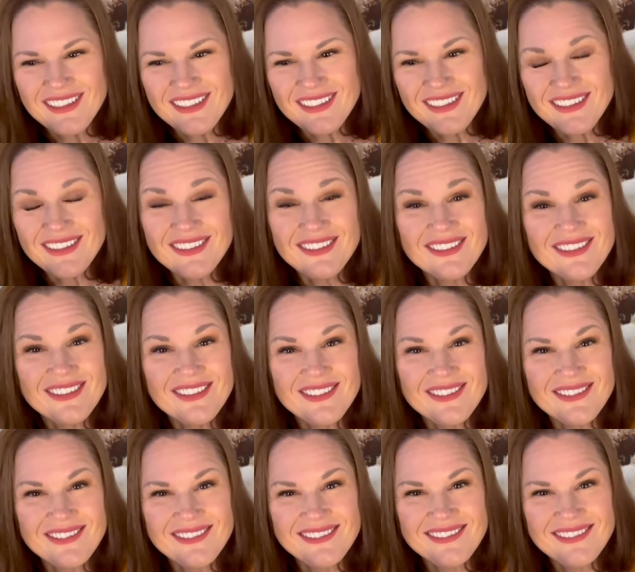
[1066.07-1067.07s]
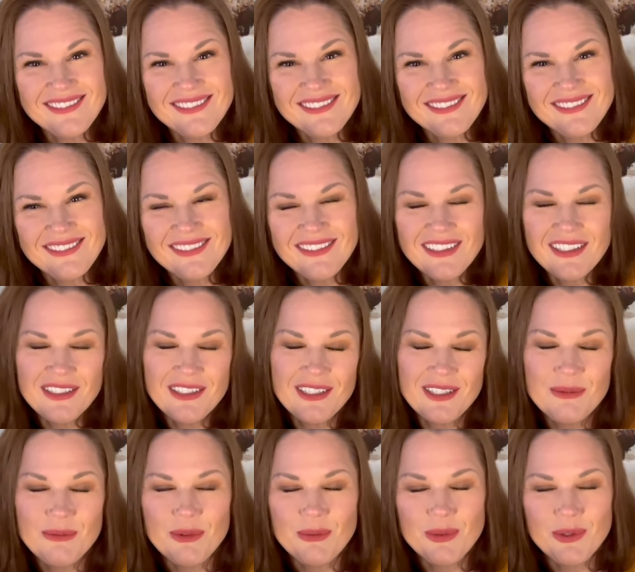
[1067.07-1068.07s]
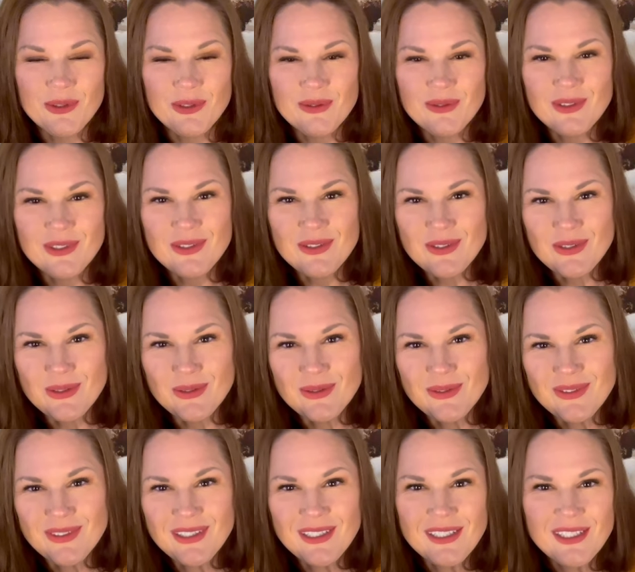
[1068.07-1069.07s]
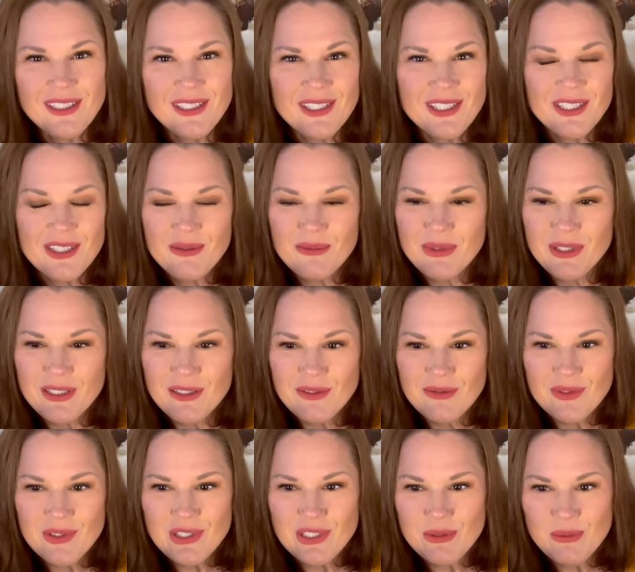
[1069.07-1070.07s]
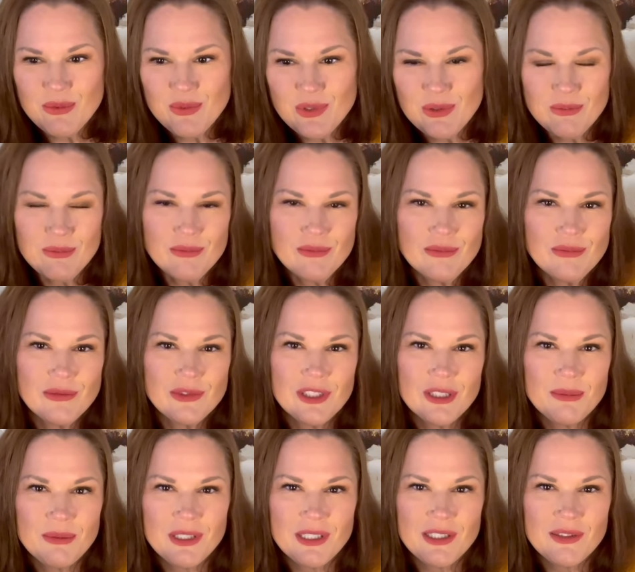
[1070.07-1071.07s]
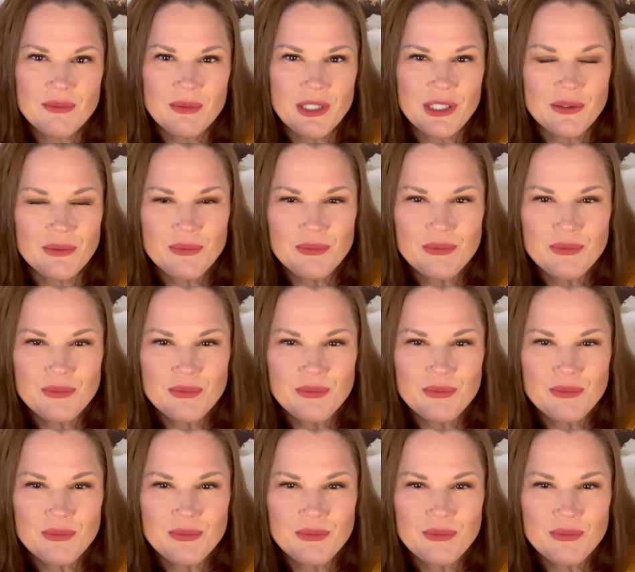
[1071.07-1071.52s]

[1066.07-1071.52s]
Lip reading: It's a good song. Then again, I'm a Bowie fan, so. But yeah, for some of you, that might have meaning.